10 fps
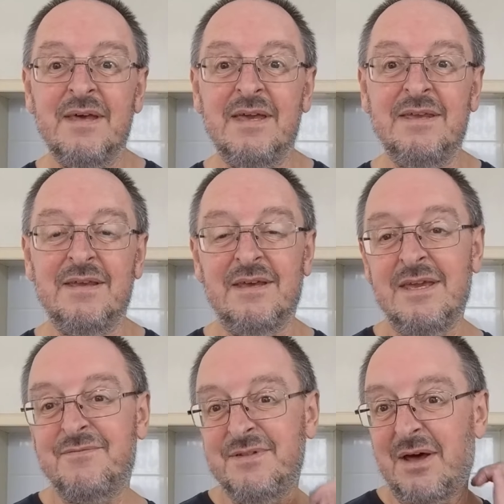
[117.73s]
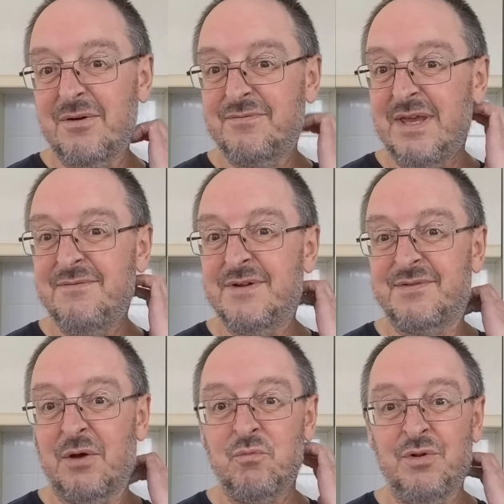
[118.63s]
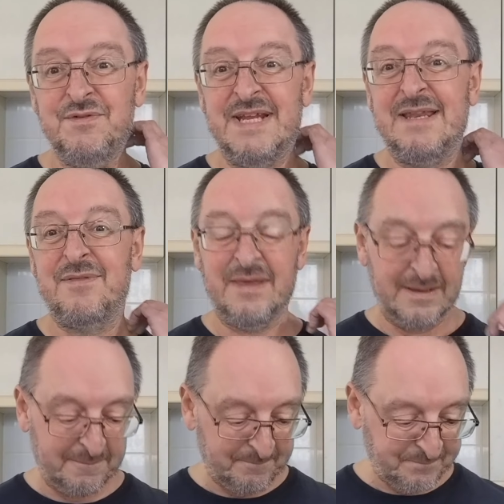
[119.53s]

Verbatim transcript: even though if, even if I don't want anything.